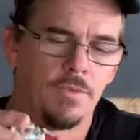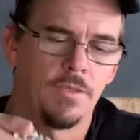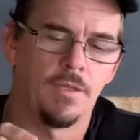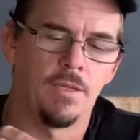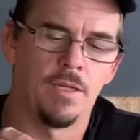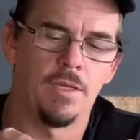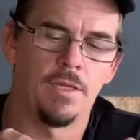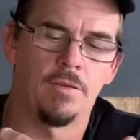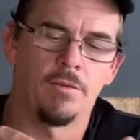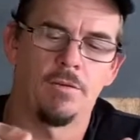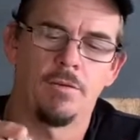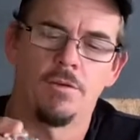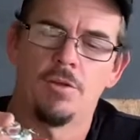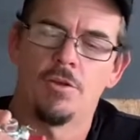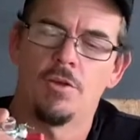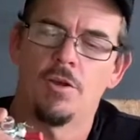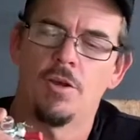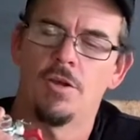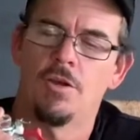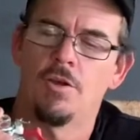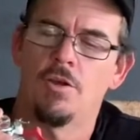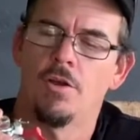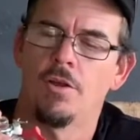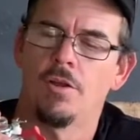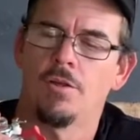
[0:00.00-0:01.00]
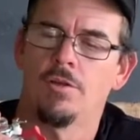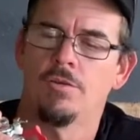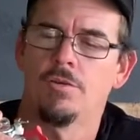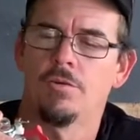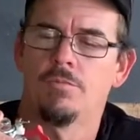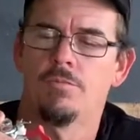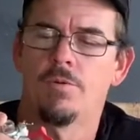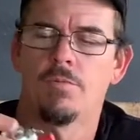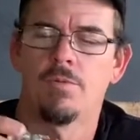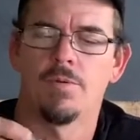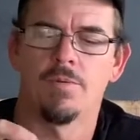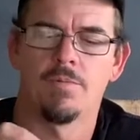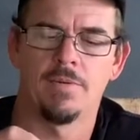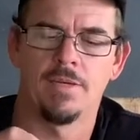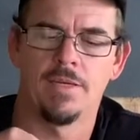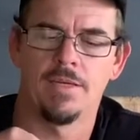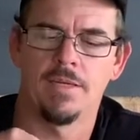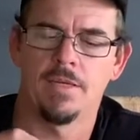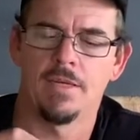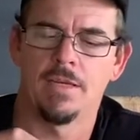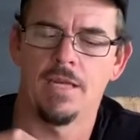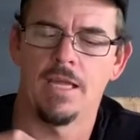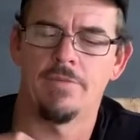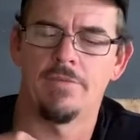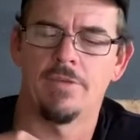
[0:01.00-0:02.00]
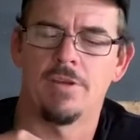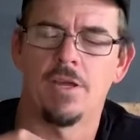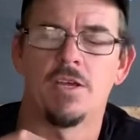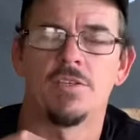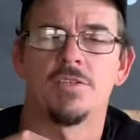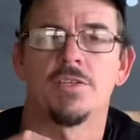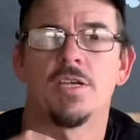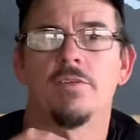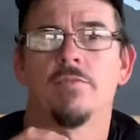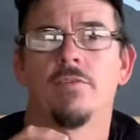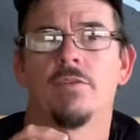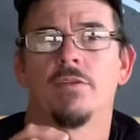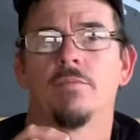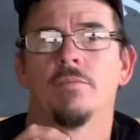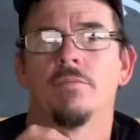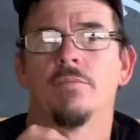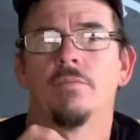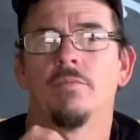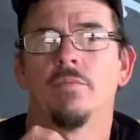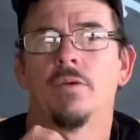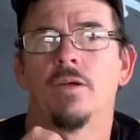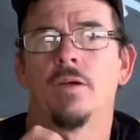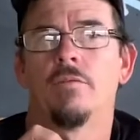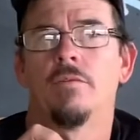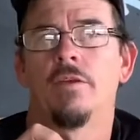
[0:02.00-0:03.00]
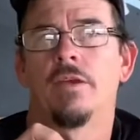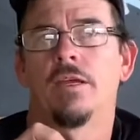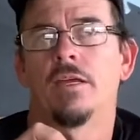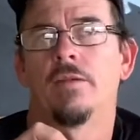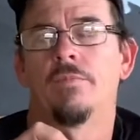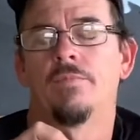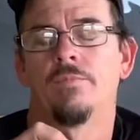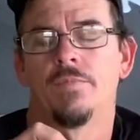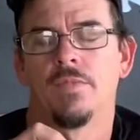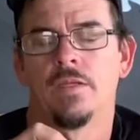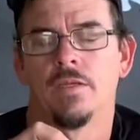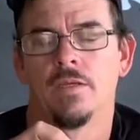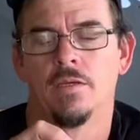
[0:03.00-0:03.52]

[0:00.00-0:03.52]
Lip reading: either a 990 or probably 1107, I reckon.